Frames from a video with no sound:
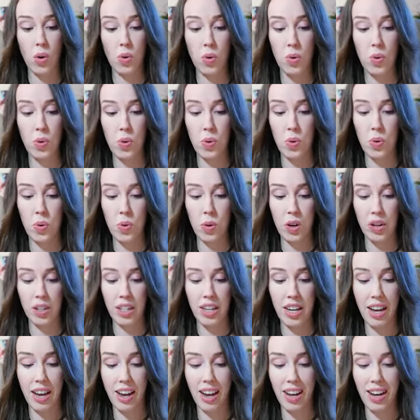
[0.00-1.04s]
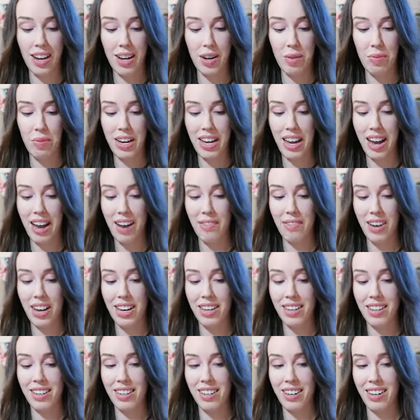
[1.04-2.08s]
Ooh, okay, we have
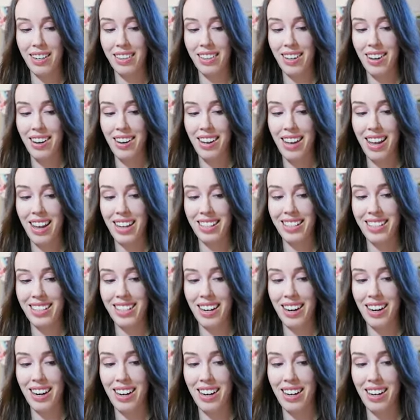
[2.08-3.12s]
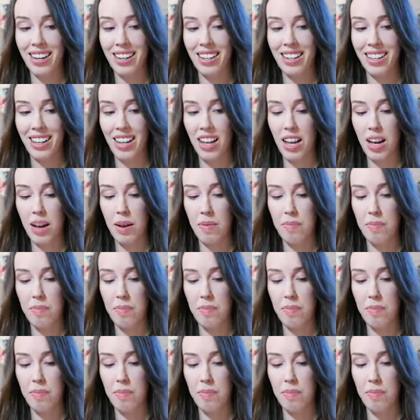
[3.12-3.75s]
another SR